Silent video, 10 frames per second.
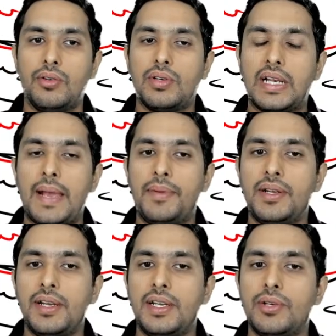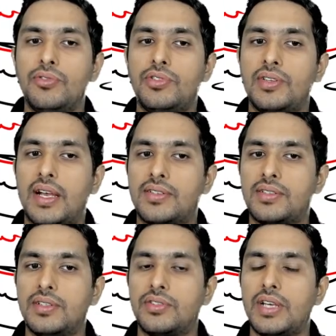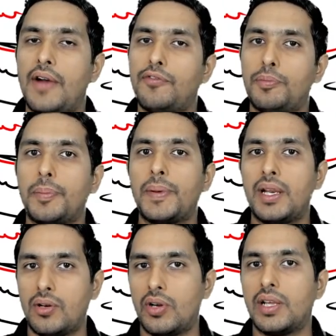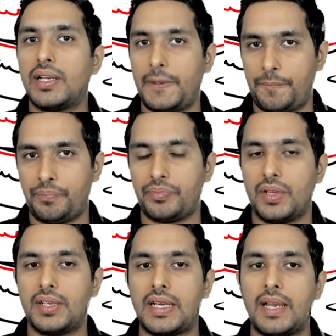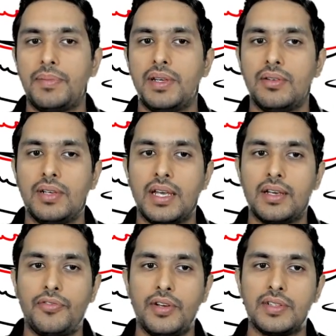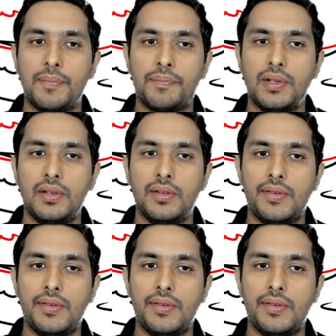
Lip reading: Climate induced disasters, you have to prepare accordingly. It can be like, for example,